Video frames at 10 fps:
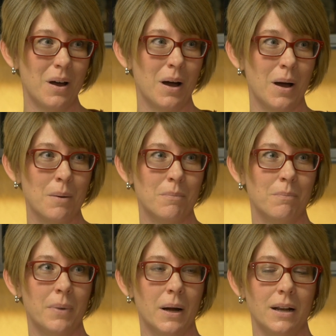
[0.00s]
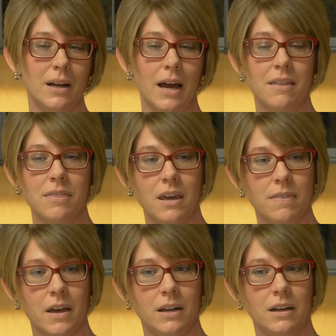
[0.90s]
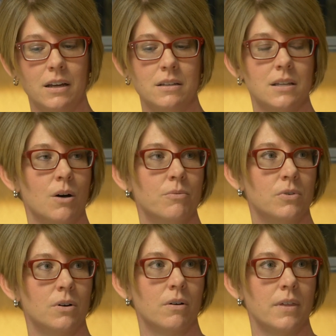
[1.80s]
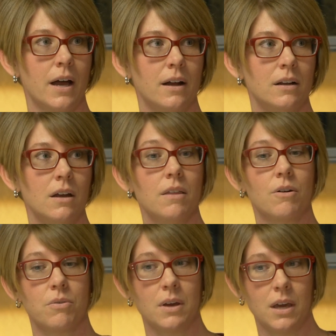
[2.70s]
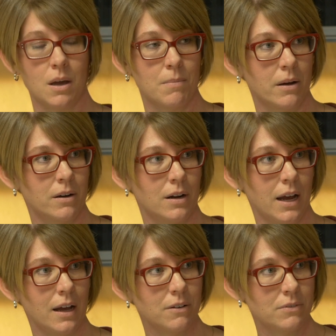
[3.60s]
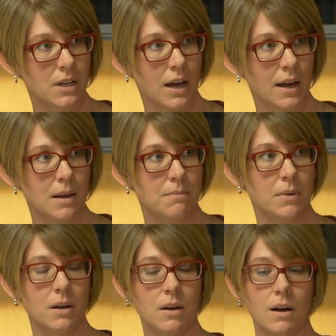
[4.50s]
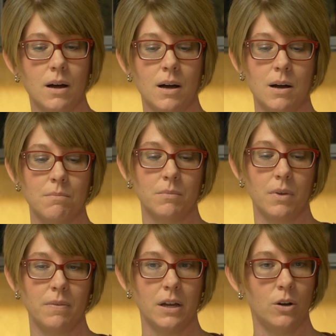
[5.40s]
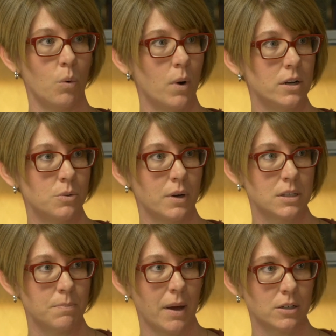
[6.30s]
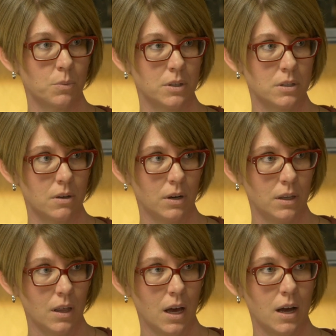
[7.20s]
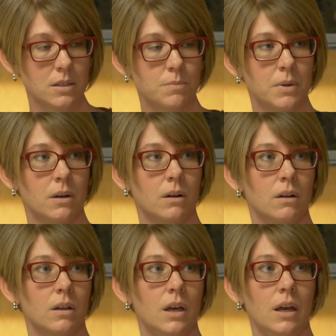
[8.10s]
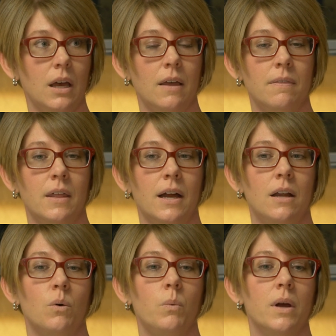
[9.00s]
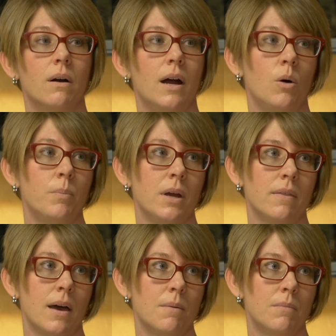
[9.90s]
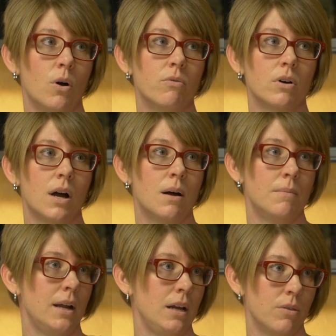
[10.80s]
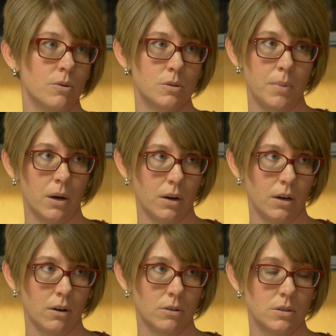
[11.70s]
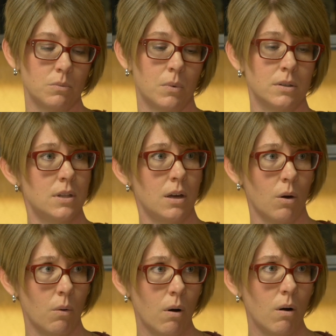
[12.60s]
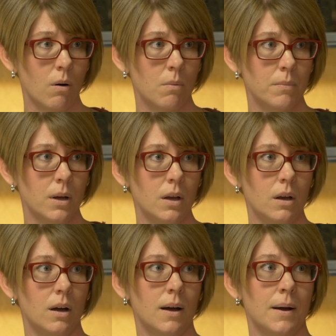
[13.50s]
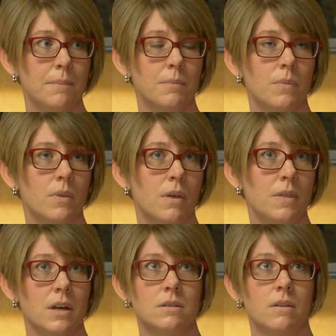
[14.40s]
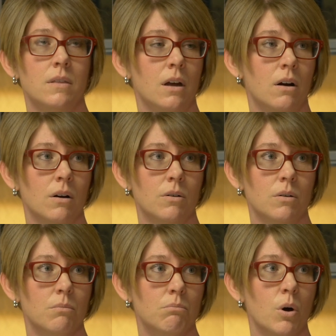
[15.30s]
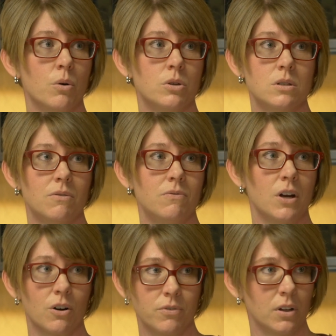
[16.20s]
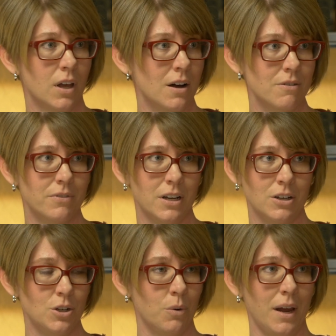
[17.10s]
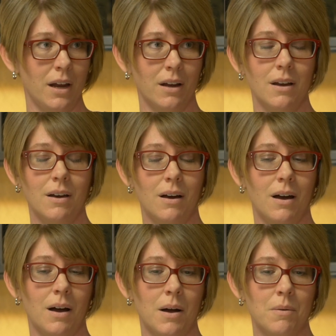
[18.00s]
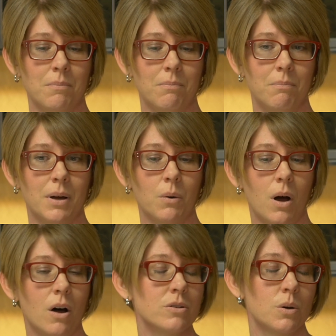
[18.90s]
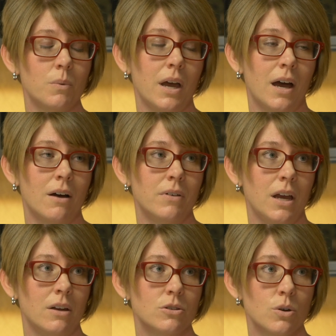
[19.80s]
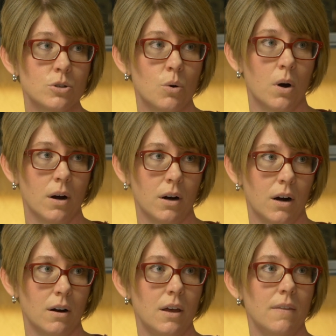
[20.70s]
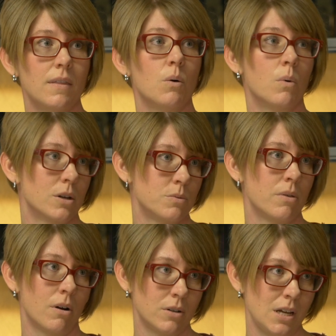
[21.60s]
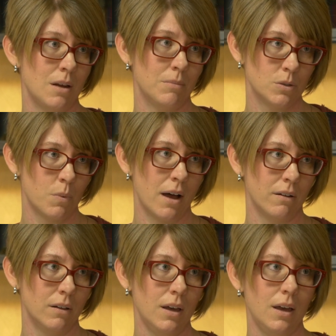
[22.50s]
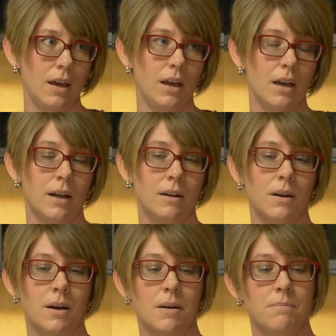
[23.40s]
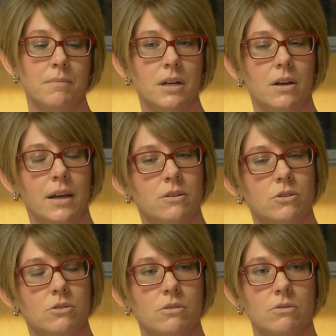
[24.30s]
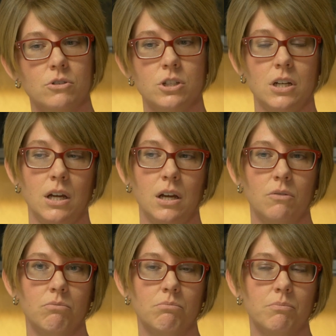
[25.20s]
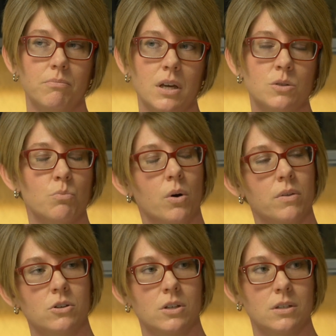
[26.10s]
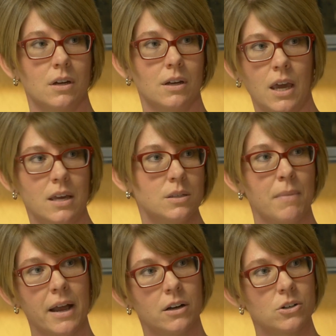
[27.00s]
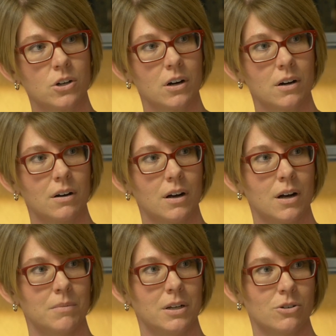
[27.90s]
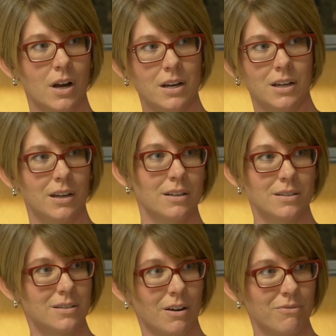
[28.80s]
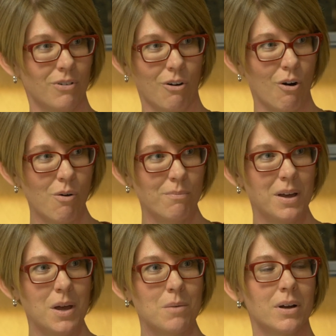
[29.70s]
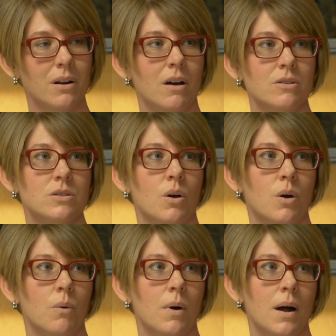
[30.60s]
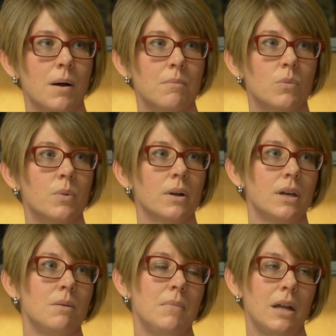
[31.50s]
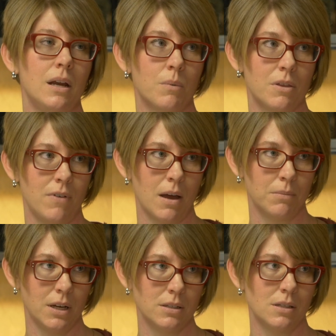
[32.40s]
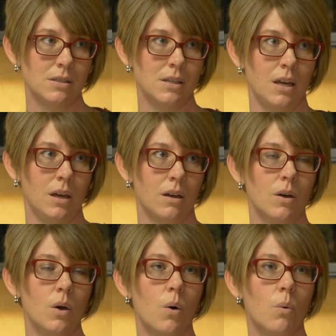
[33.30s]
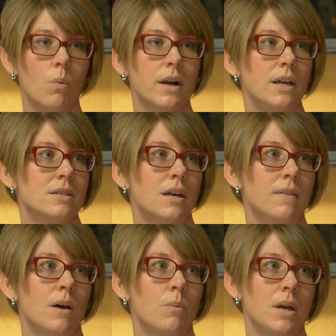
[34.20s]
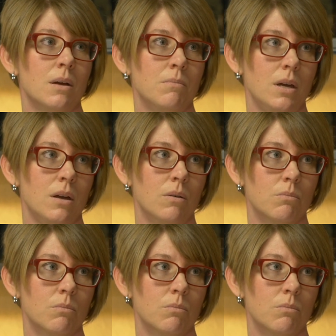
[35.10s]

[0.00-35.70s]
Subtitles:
But I think that it is helpful that they're thinking about it ahead of time. They know what to expect once they're in the hospital, and then we are helping them overcome any of those barriers once they go home, the things that they are most fearful of in doing. But also we have a social worker that works with our team as well. And she is more than just a case manager and trying to get stuff for home, but also really meeting with families and seeing what is it that we can be